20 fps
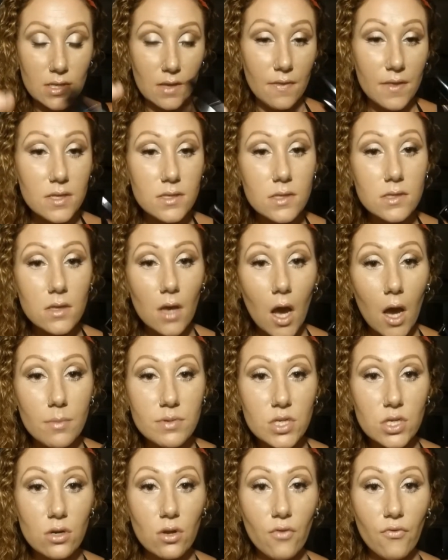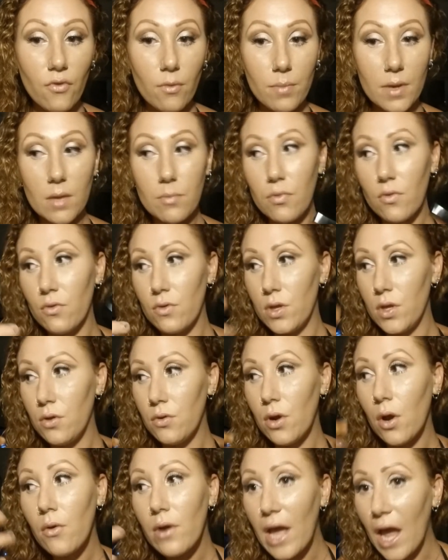And this is optional for people. You
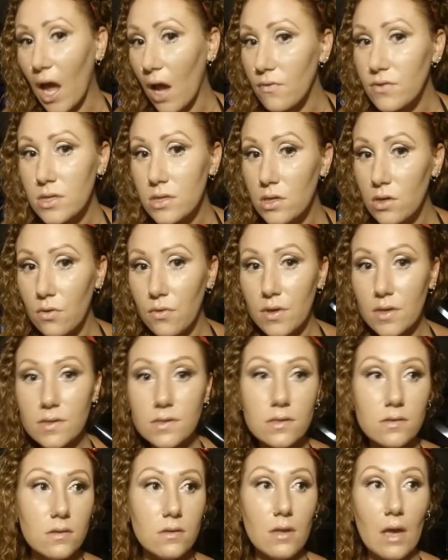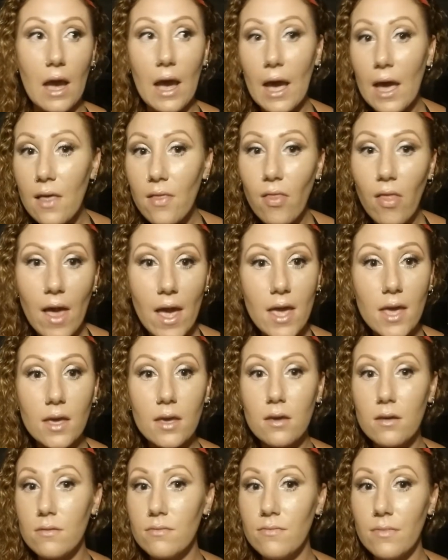don't have to do this. I
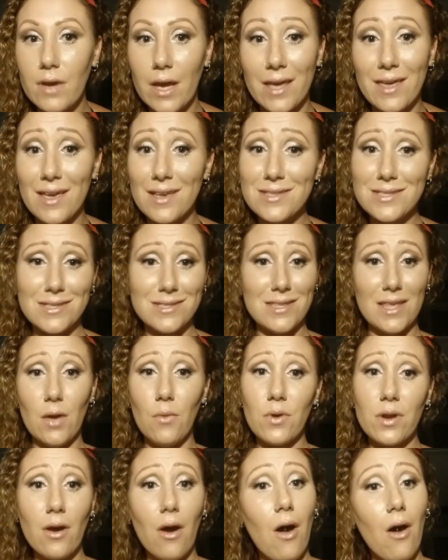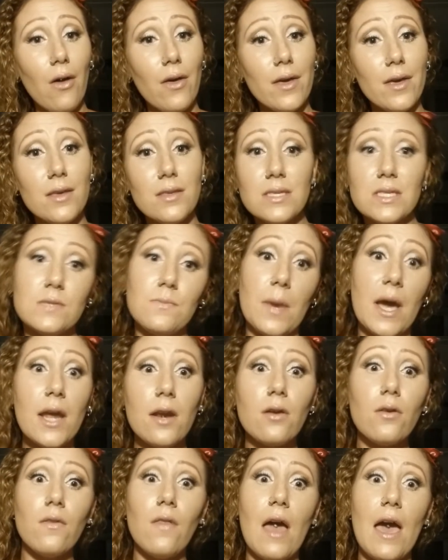like, I guess as they would call it,
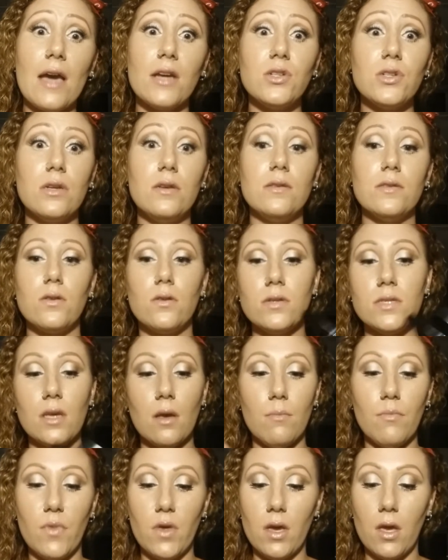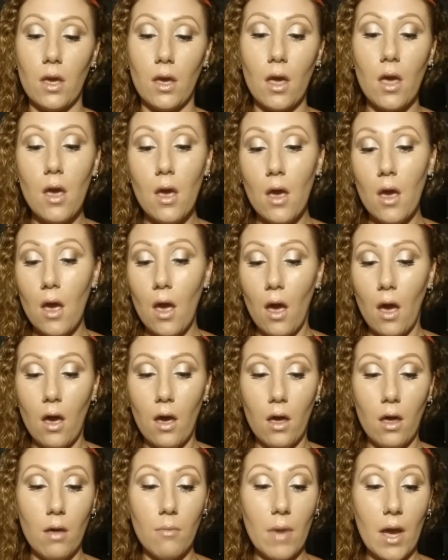spider lashes or something.
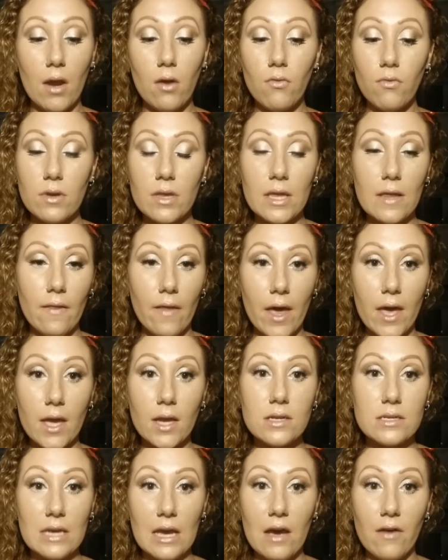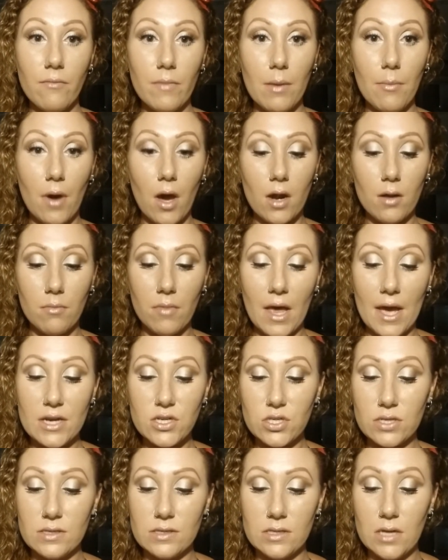I really like to have my bottom
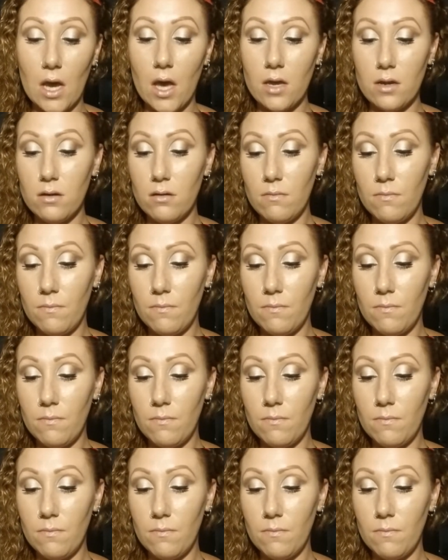lashes done.